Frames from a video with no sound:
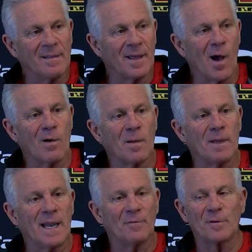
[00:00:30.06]
they all come
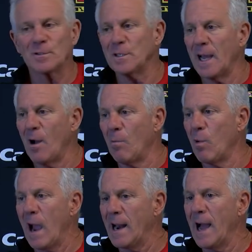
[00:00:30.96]
in that first day all
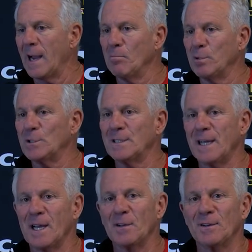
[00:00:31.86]
bright-eyed and
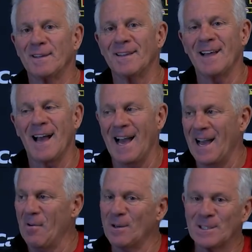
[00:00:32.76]
bushy-tailed. And
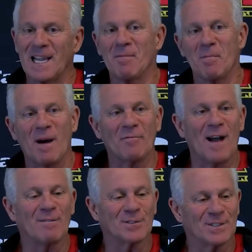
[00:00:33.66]
I always tell them about
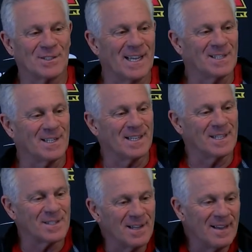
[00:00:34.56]
5 or 6 days into
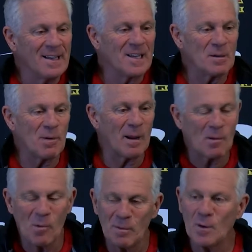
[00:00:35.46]
this, you
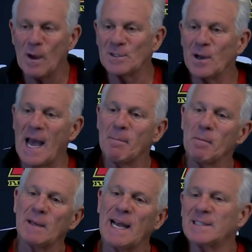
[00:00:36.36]
probably won't be quite so
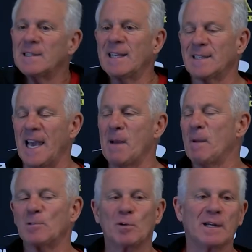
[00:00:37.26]
happy. But that's camp.
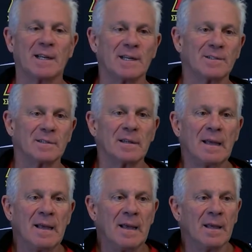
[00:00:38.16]
That's what it is. And,
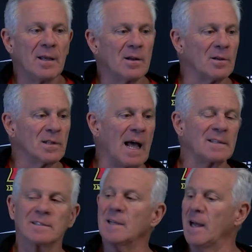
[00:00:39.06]
you know, Coach
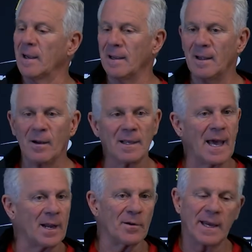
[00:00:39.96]
Loxley's got a
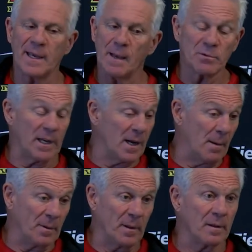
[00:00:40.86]
great camp set
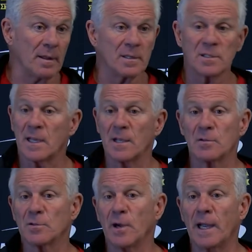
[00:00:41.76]
up, and the
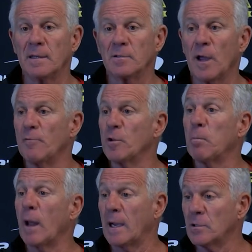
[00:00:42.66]
schedule's great. It's great for the
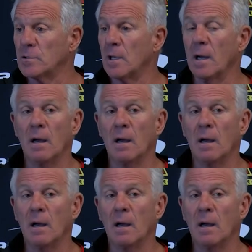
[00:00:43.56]
players.